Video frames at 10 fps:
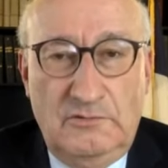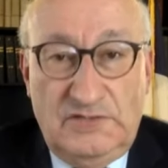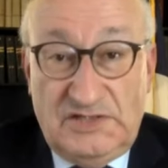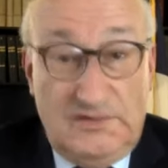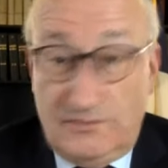
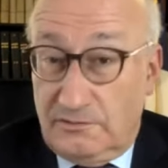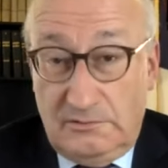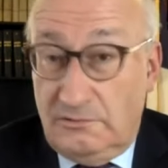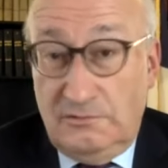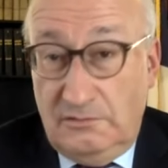which is
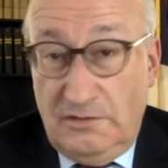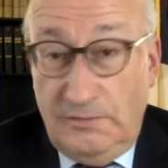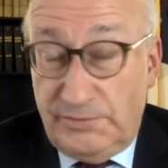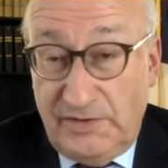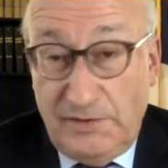
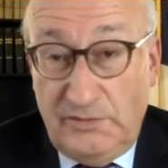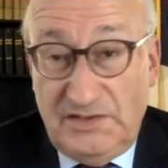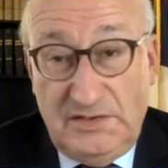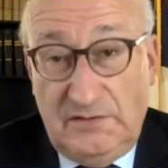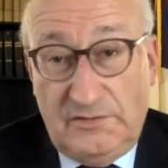a
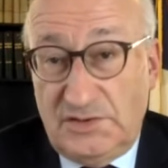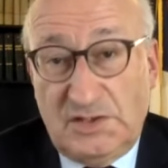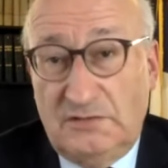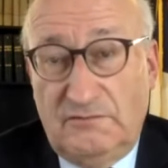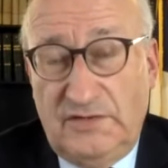priority in
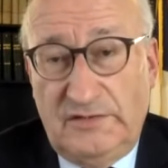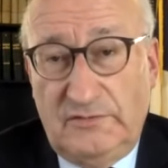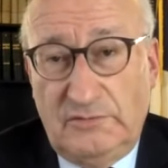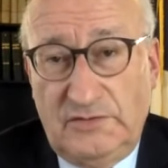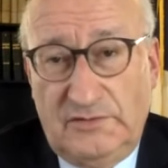such
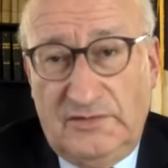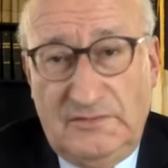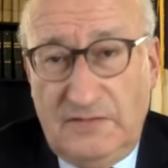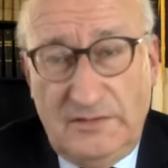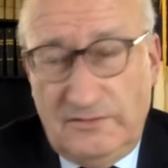conflicts where the
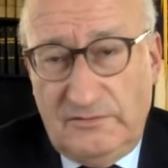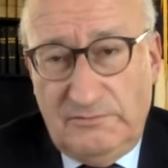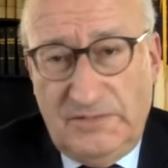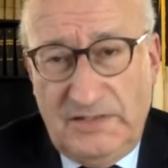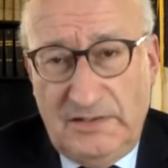
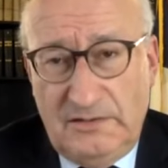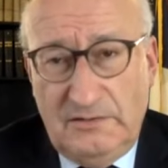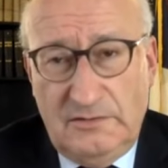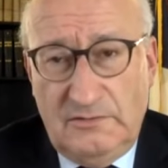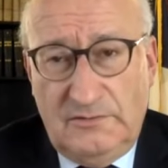civilians pay
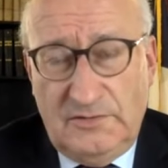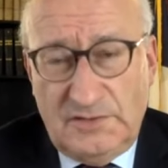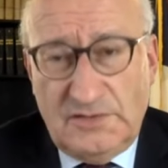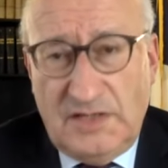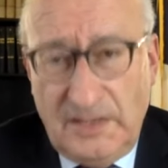
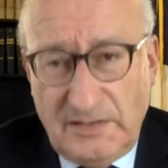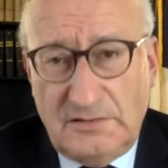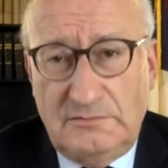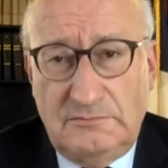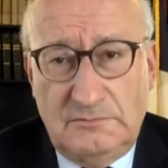such a high
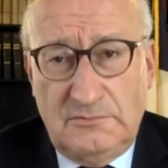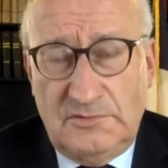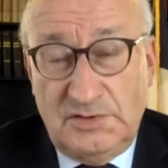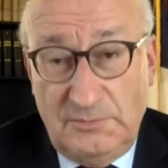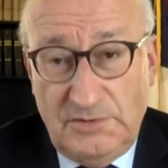
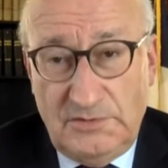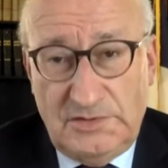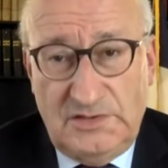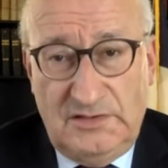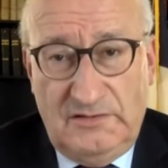
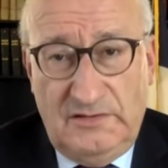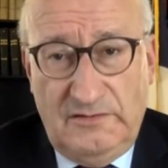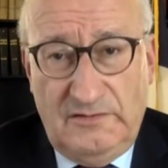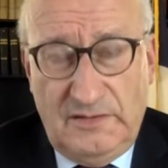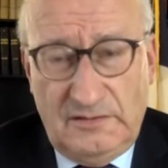tribute, and
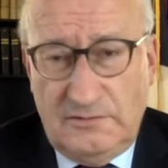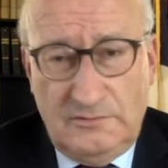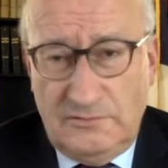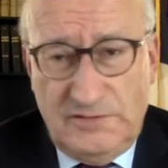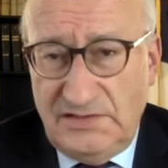there
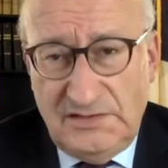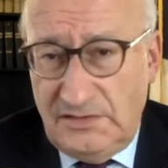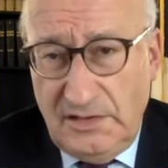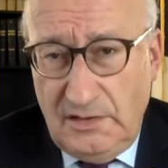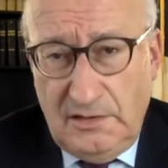are
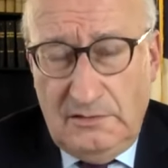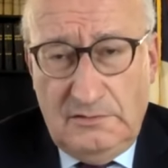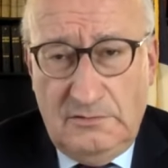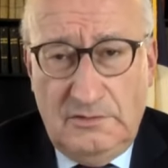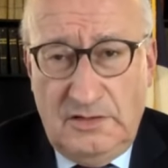already
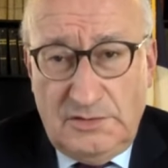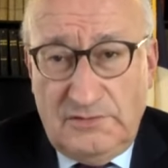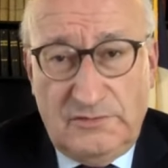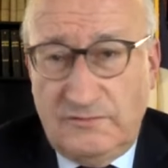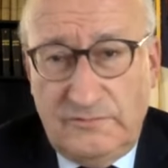
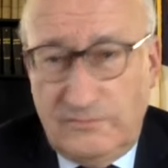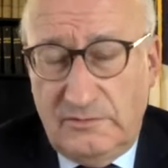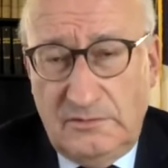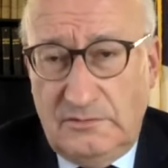hundreds of